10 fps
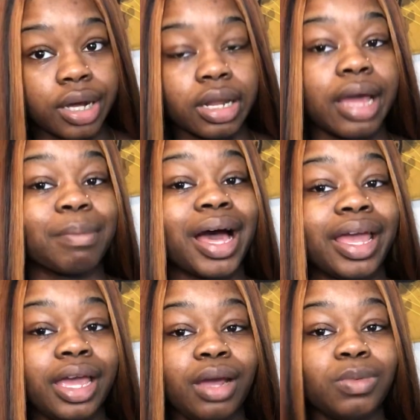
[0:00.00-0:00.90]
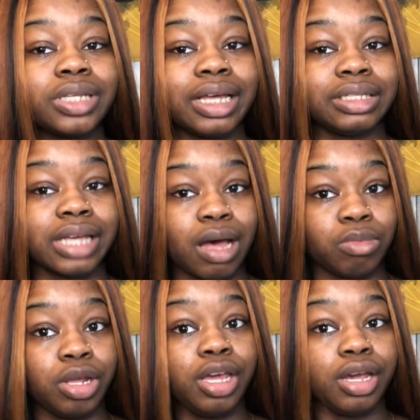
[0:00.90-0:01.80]
Like, my hair was like down
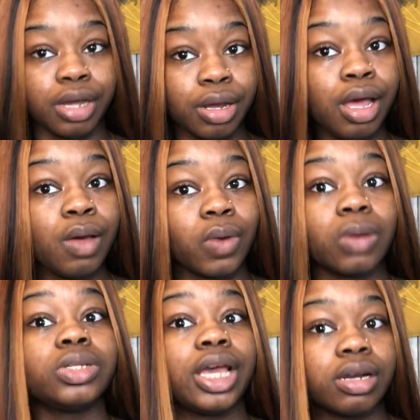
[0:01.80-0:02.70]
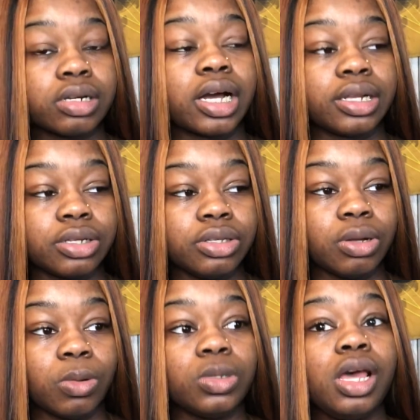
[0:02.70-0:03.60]
here when I was 8 or 9 years
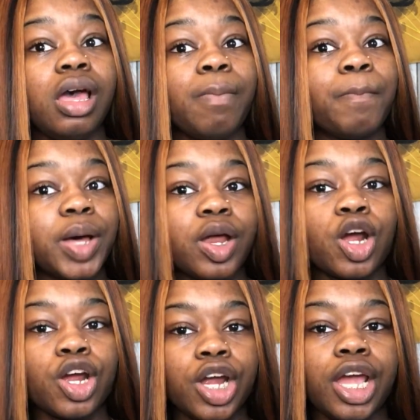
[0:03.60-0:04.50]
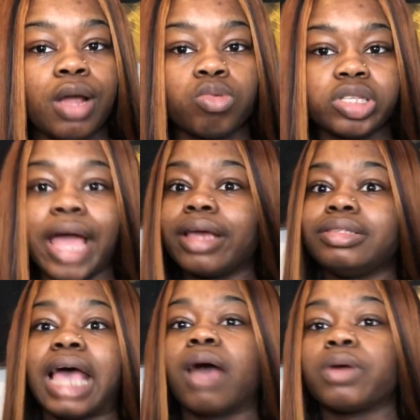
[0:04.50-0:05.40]
old, but her hair was like
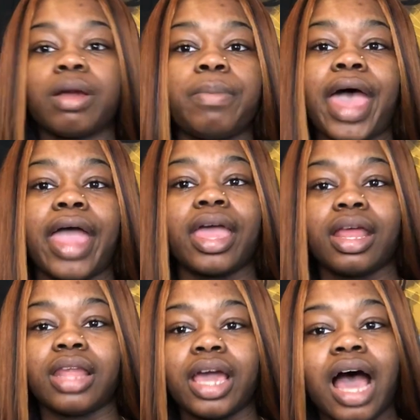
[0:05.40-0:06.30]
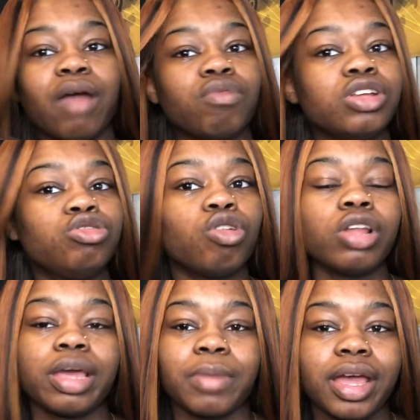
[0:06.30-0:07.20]
down her back, and like I really thought
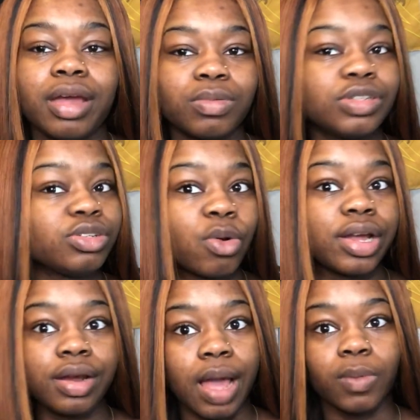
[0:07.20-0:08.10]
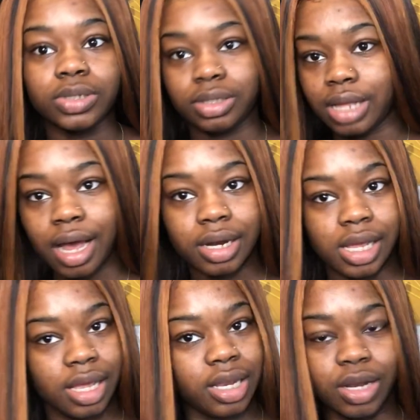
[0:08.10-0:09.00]
like my hair was short and that was not
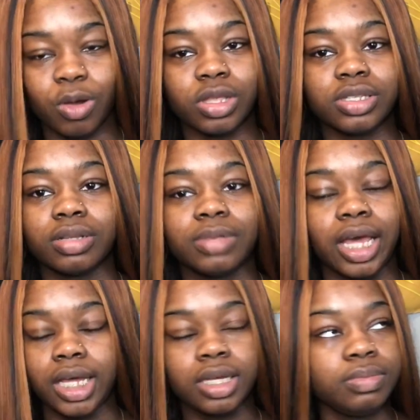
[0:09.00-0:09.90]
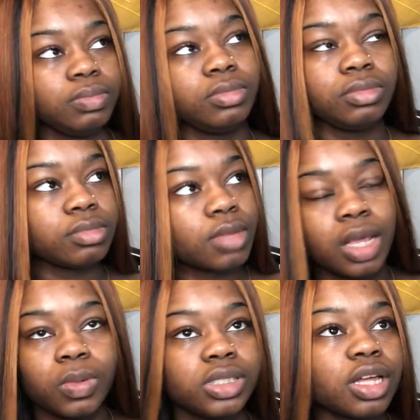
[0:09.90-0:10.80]
it, and all this, like, it
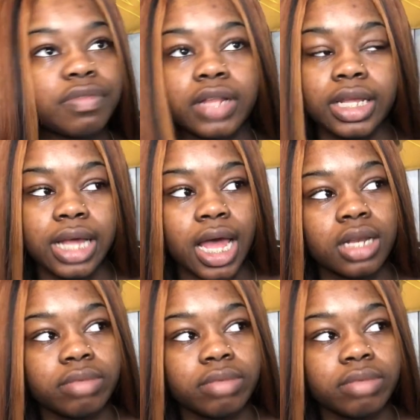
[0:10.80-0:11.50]
was stuff like that.